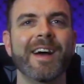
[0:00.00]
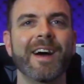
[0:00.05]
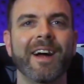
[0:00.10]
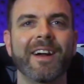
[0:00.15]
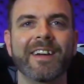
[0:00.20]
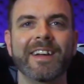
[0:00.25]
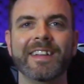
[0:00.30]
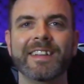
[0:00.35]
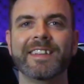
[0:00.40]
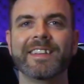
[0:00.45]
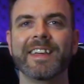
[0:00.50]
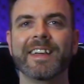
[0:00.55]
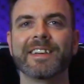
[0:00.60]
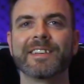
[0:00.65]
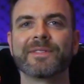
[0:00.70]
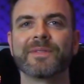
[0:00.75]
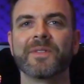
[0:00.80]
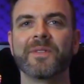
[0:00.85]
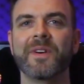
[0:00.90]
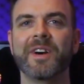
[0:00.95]
All right,
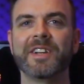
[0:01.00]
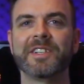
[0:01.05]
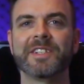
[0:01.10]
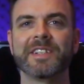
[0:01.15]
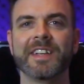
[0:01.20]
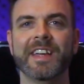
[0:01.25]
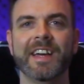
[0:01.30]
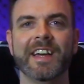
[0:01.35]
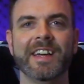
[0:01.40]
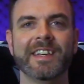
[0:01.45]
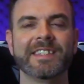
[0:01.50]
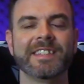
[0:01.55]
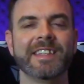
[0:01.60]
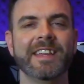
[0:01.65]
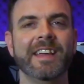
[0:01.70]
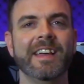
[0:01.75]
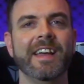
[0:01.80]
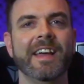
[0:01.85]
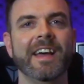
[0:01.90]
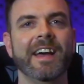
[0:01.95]
thanks for watching, guys.
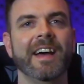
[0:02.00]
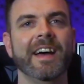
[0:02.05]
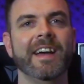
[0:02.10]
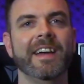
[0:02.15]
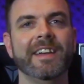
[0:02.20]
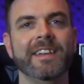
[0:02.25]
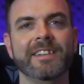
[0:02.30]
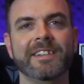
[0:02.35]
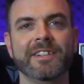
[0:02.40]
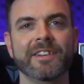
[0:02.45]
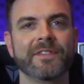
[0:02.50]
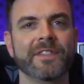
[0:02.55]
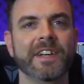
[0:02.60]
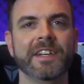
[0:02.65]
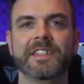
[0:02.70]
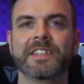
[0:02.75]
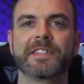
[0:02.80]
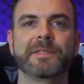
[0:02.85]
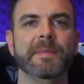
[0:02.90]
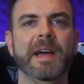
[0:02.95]
Don't
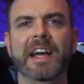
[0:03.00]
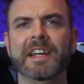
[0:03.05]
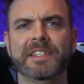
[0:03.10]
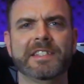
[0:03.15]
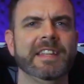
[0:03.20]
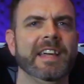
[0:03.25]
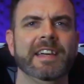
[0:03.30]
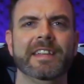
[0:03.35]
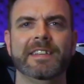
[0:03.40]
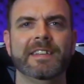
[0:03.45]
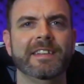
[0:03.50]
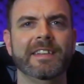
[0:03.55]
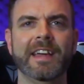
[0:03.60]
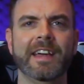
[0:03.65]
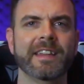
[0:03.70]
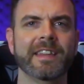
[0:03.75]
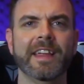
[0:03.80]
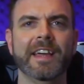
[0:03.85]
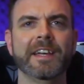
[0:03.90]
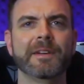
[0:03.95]
forget to smash
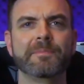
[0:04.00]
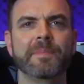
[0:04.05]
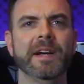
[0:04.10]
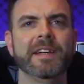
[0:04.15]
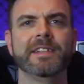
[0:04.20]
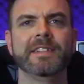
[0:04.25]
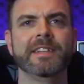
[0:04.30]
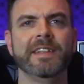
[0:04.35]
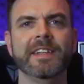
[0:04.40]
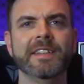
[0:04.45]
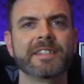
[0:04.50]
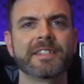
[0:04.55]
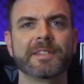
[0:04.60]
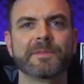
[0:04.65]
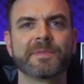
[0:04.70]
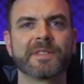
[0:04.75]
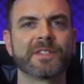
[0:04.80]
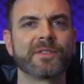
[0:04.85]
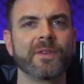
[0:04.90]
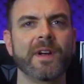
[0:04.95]
that like button, hit
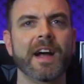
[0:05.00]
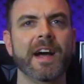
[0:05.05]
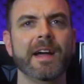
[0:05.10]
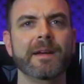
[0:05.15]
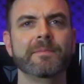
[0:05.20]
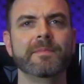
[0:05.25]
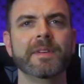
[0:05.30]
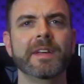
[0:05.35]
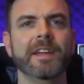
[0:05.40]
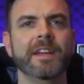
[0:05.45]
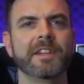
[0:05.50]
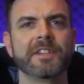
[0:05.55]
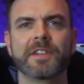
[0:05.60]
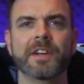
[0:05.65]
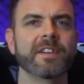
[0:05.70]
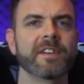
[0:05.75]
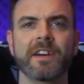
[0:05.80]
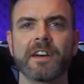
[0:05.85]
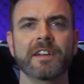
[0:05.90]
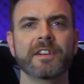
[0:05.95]
subscribe,
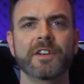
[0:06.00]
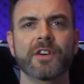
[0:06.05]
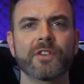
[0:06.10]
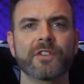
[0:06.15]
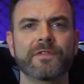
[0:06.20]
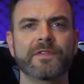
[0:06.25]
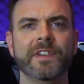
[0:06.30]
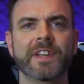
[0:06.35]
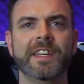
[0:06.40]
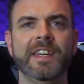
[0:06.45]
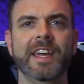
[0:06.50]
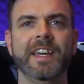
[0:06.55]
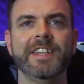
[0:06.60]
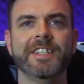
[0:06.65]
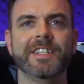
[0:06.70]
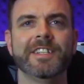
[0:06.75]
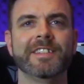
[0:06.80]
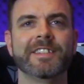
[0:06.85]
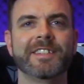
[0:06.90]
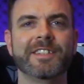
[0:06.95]
turn on
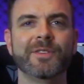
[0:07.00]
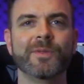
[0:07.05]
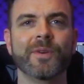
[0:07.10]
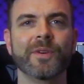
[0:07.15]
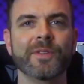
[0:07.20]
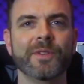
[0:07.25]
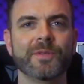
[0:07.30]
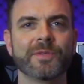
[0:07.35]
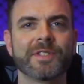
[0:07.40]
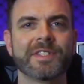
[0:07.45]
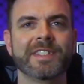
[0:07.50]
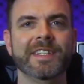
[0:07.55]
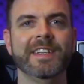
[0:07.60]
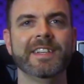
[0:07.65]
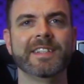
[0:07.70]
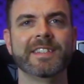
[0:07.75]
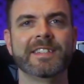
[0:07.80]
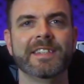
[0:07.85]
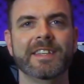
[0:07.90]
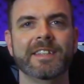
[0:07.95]
notifications, do all those
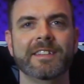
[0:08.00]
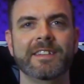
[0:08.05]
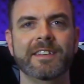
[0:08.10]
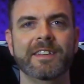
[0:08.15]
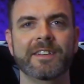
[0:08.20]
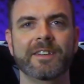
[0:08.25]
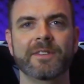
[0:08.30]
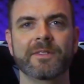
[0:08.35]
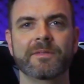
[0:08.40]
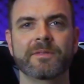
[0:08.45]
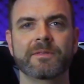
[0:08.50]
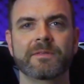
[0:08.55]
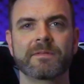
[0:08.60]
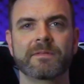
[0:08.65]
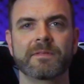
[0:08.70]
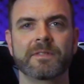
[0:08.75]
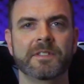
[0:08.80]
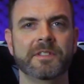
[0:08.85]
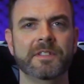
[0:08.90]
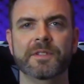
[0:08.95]
things that, you know,
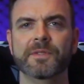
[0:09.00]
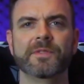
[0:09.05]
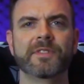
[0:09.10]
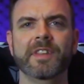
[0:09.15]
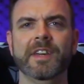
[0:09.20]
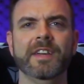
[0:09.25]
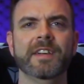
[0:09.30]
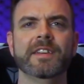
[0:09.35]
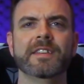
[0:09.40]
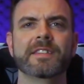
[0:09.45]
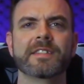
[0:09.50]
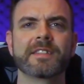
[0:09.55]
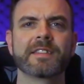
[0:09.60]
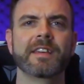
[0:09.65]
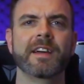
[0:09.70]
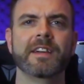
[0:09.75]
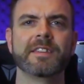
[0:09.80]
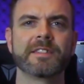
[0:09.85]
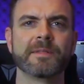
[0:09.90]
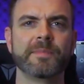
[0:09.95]
do things,
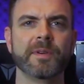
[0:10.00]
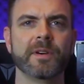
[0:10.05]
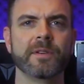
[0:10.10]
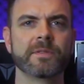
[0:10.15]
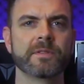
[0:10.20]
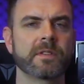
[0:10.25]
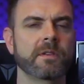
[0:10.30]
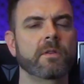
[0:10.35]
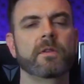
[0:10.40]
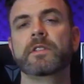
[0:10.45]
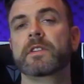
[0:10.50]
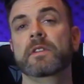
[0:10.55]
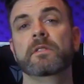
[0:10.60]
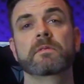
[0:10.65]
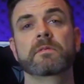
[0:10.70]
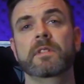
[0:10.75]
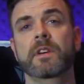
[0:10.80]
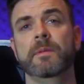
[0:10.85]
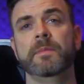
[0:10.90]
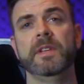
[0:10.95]
I suppose, or
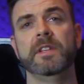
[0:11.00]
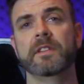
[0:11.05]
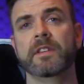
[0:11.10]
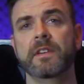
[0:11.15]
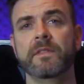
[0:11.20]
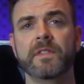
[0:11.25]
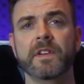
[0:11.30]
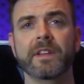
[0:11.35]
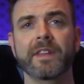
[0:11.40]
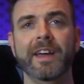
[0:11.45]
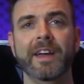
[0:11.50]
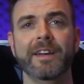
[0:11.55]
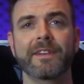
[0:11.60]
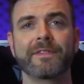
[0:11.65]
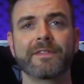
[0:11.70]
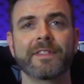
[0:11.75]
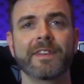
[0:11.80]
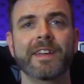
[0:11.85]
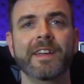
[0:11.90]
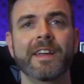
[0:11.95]
don't. I mean, live your
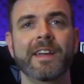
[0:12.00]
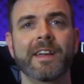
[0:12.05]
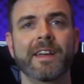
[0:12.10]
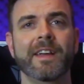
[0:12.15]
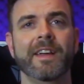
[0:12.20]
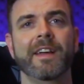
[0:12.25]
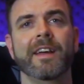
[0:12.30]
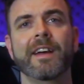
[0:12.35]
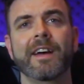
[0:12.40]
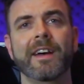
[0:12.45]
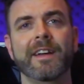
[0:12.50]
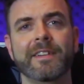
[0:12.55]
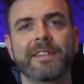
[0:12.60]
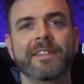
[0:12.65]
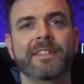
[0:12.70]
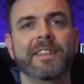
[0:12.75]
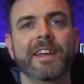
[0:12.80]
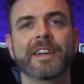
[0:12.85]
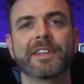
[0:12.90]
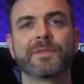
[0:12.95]
life.
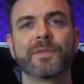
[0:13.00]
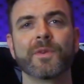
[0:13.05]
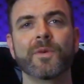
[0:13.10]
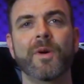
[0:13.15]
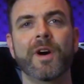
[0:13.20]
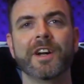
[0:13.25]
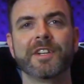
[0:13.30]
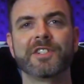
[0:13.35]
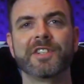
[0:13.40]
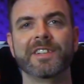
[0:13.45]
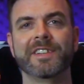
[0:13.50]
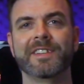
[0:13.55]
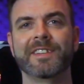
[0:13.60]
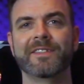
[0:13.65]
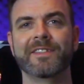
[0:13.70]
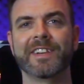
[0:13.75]
Thanks for watching.